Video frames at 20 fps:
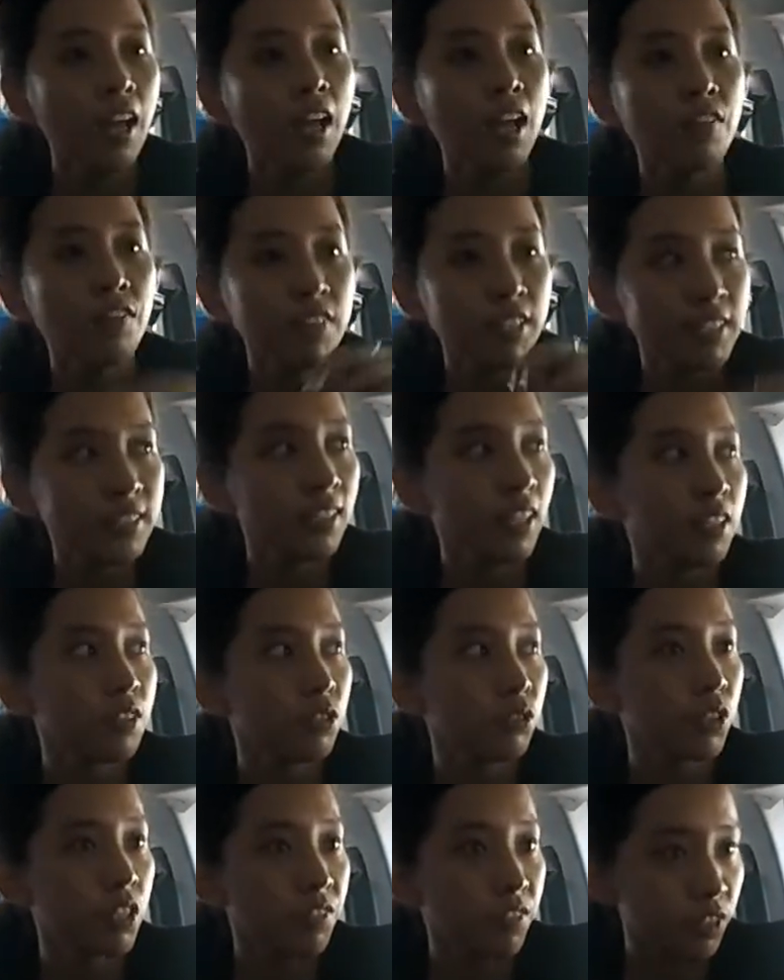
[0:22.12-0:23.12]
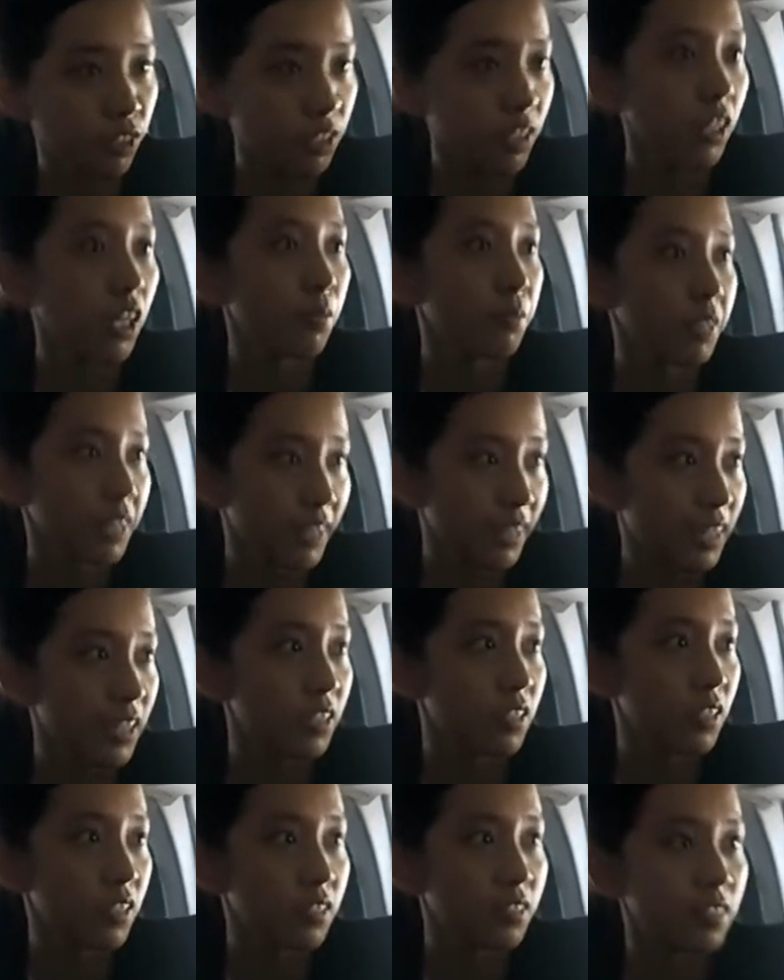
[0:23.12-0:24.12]
and vehicle-to-infrastructure
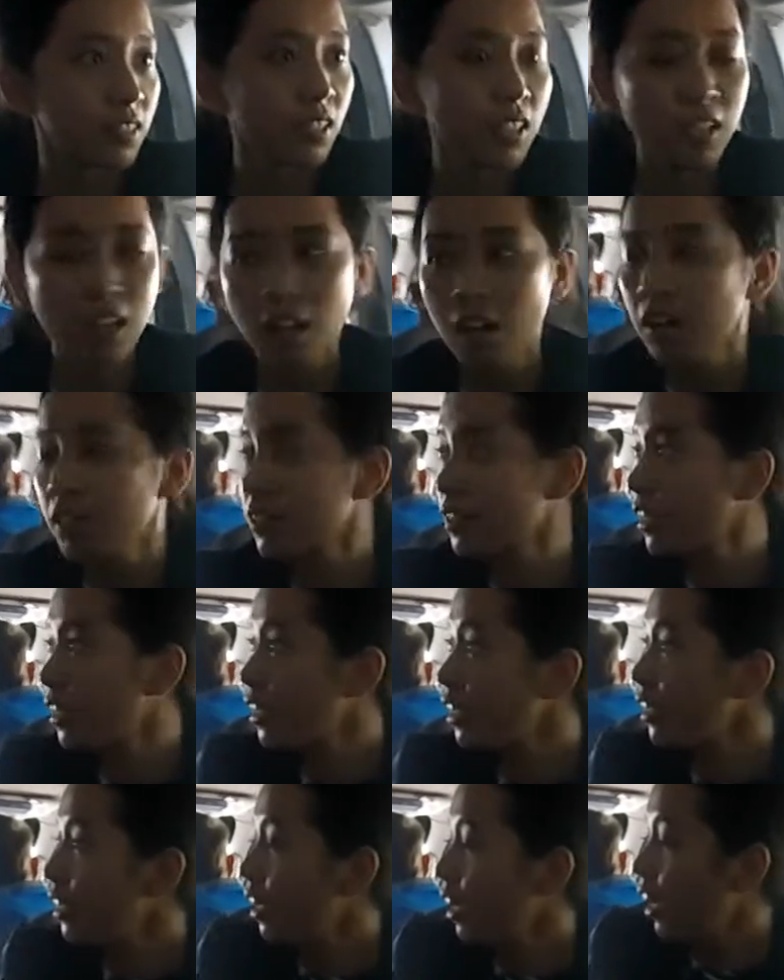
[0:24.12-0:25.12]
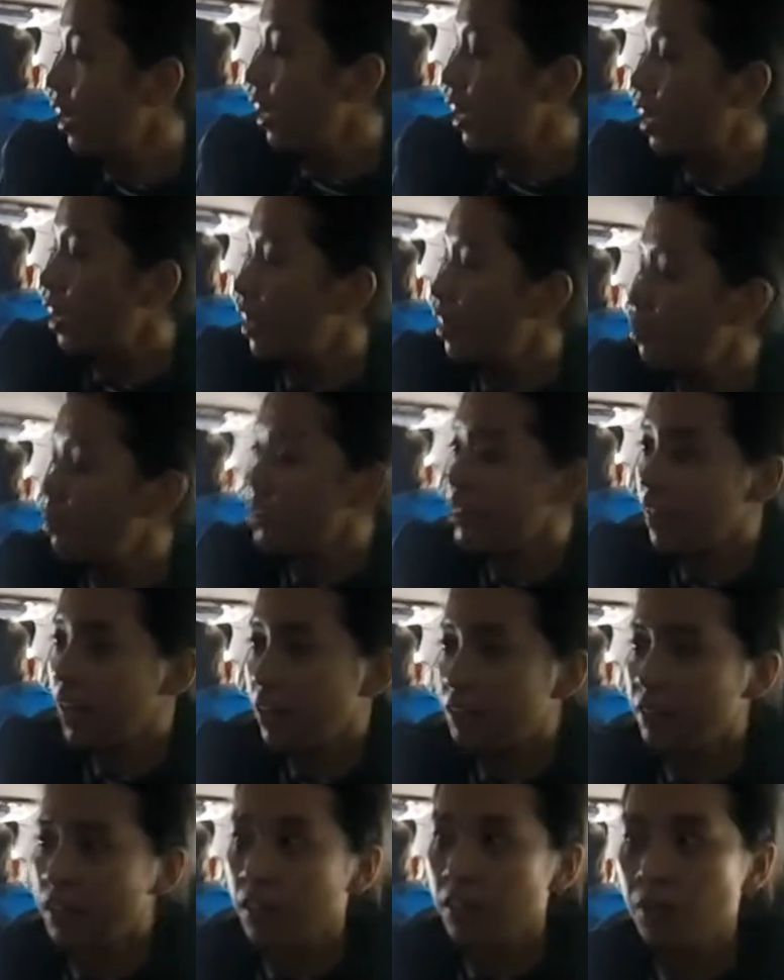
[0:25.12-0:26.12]
communications. Okay, and we
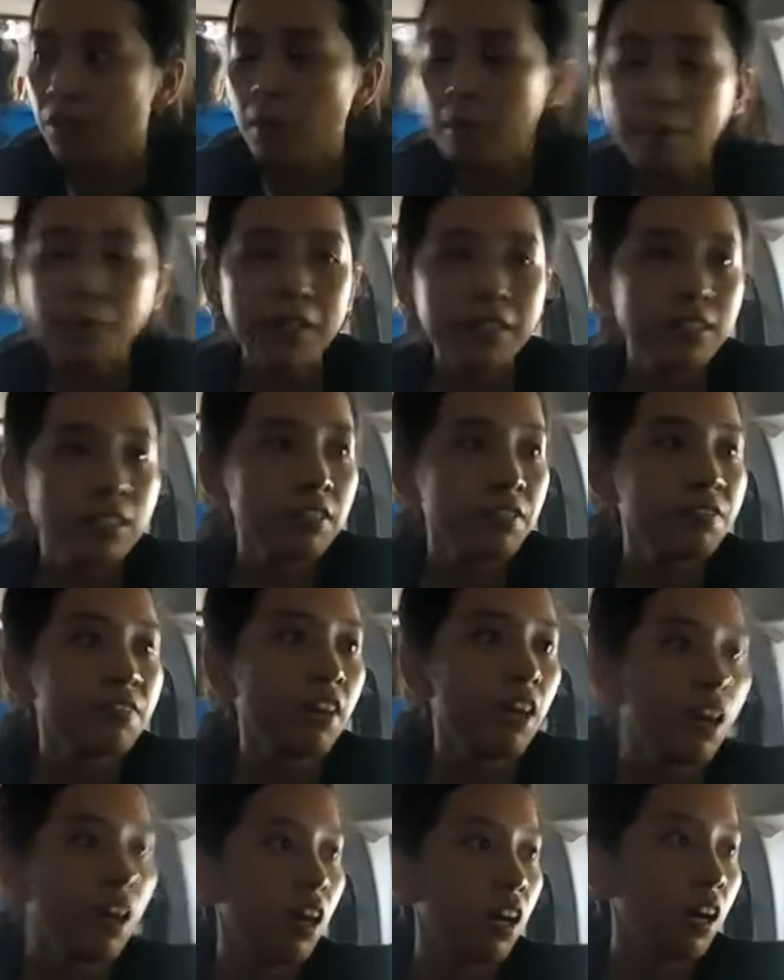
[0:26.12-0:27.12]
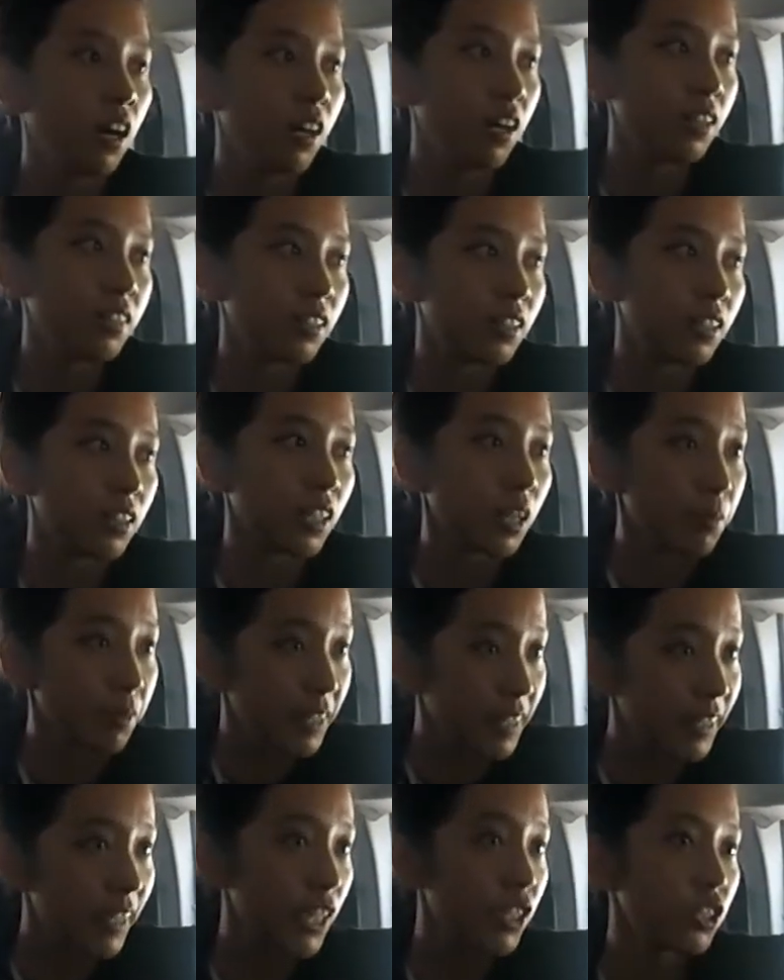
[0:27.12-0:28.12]
have a cooperative
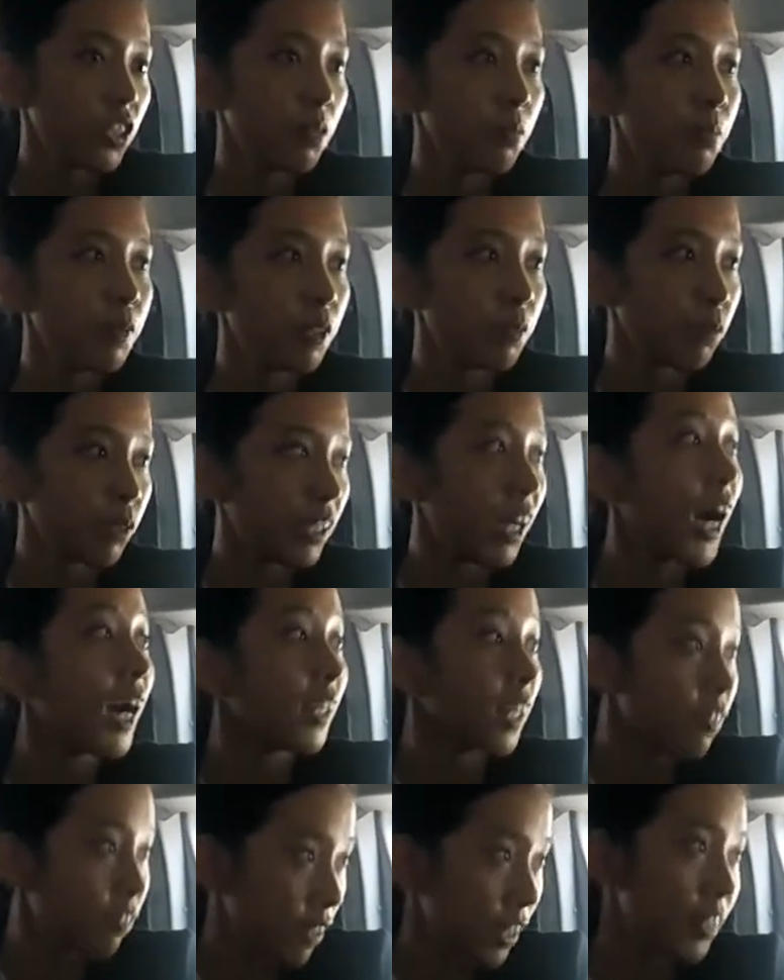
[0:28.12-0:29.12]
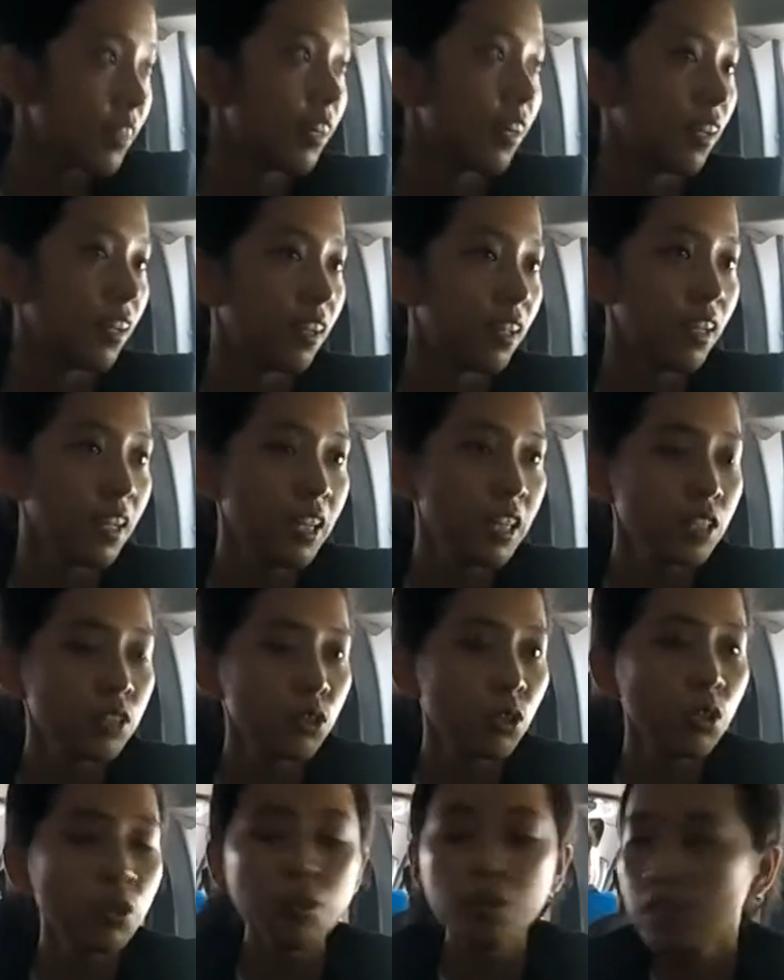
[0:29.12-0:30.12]
communication with other vehicles.
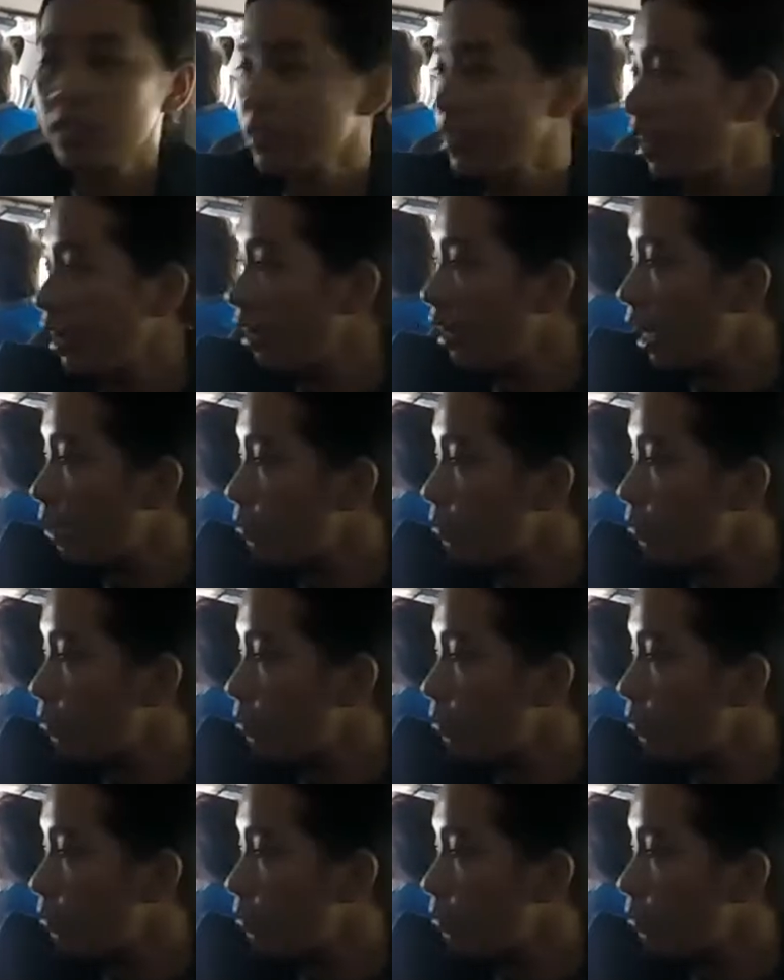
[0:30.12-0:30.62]
So now